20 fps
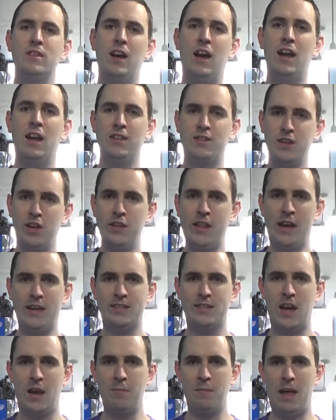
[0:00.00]
And until
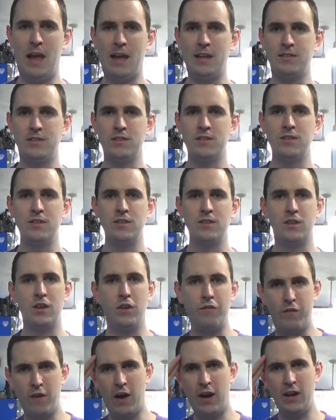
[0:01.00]
next time, lads,
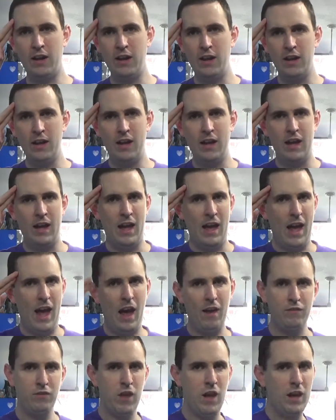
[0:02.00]
good fun,
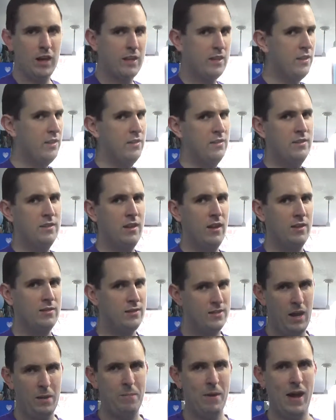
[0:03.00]
have luck, and
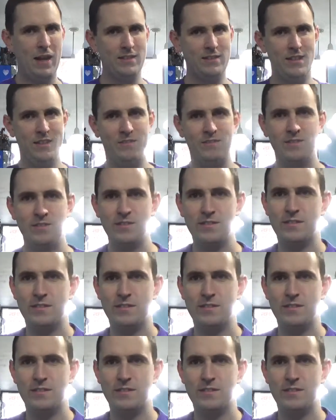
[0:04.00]
stay positive.